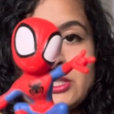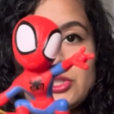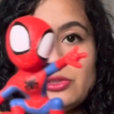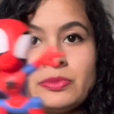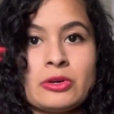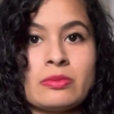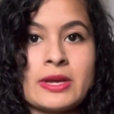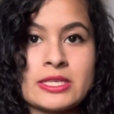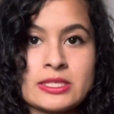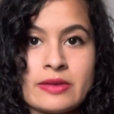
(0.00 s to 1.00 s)
you, both my
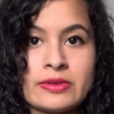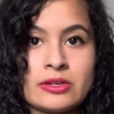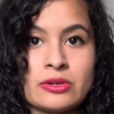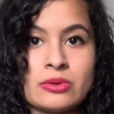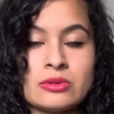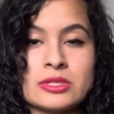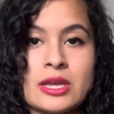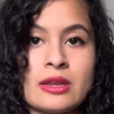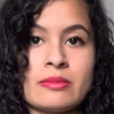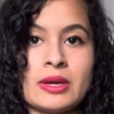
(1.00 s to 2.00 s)
7-year-old
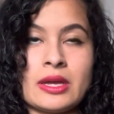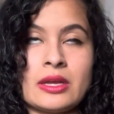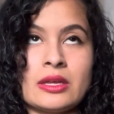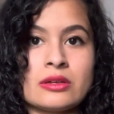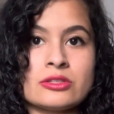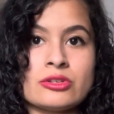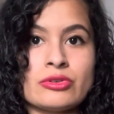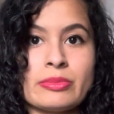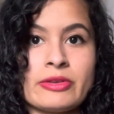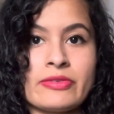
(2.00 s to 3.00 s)
and my
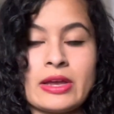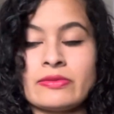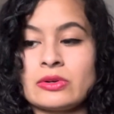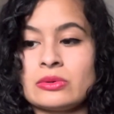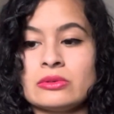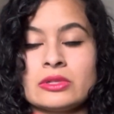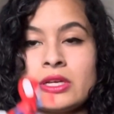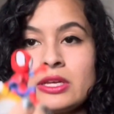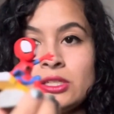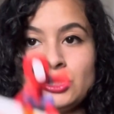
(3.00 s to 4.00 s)
soon-to-be 5-year-old
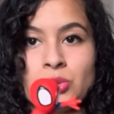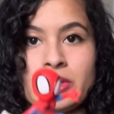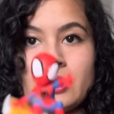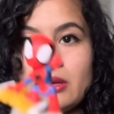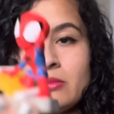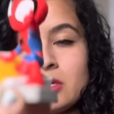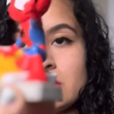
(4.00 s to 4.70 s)
enjoy them because